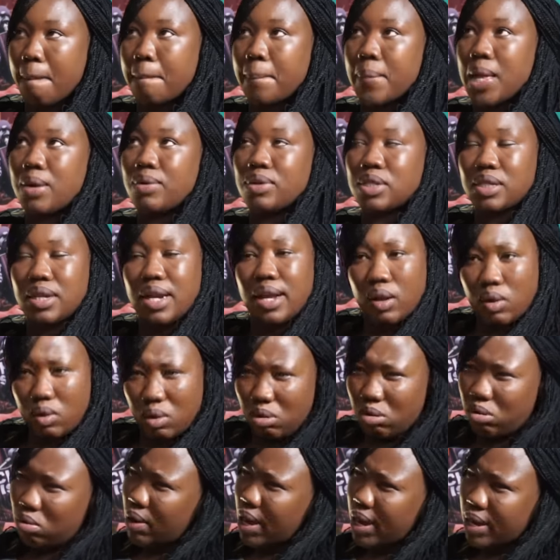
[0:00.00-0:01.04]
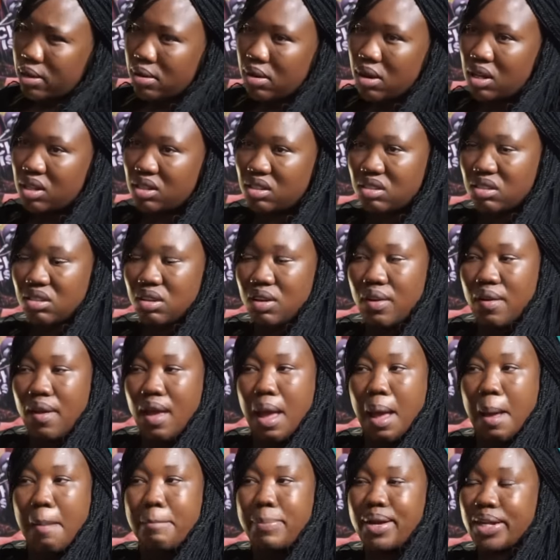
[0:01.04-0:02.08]
I was like, cool, why not?
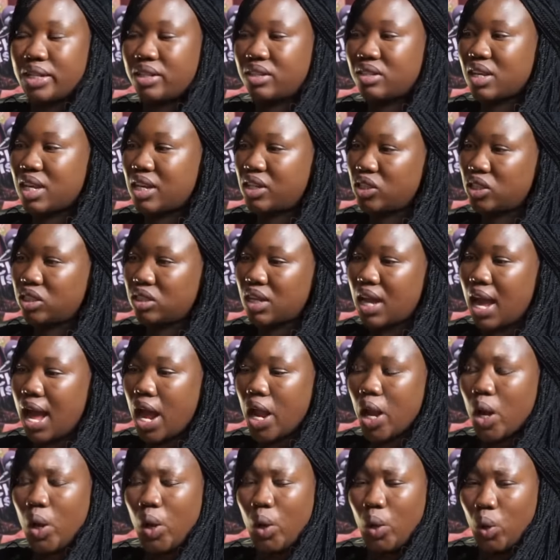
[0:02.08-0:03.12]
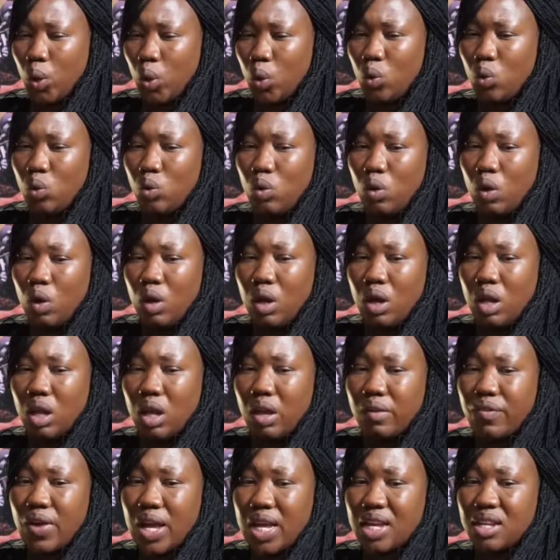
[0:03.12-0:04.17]
But I don't know
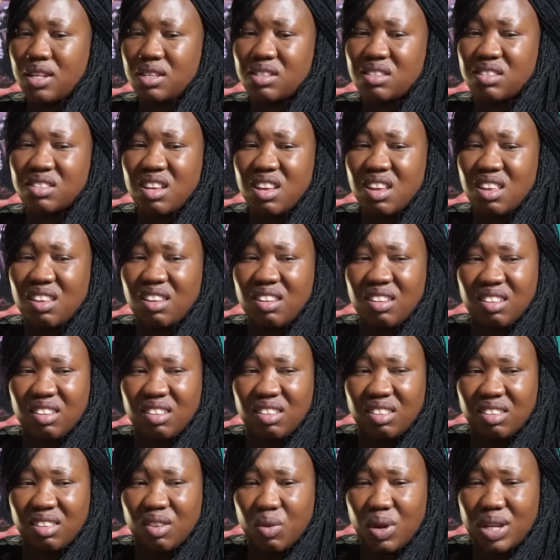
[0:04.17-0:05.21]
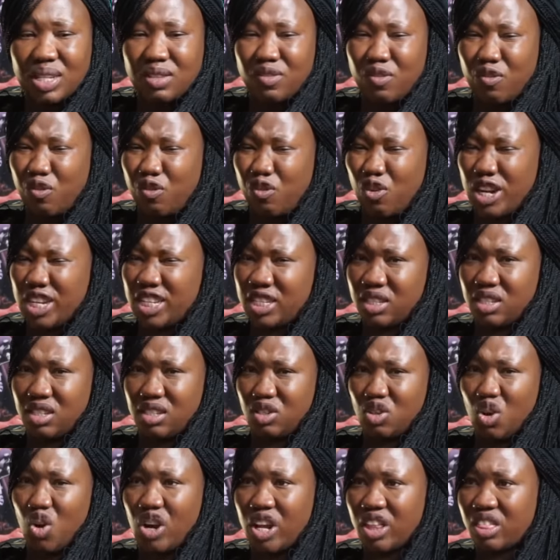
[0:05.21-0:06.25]
if I can say there was voices
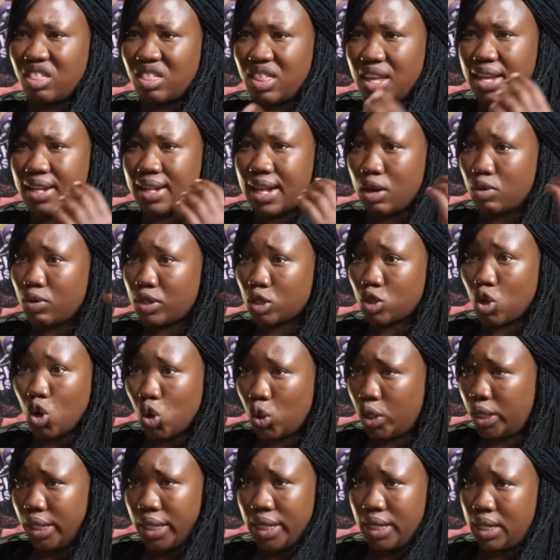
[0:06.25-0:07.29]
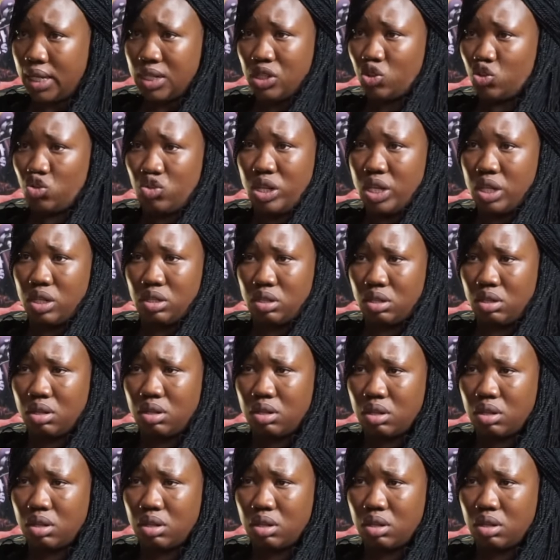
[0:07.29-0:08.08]
or a thing that was calling in the street.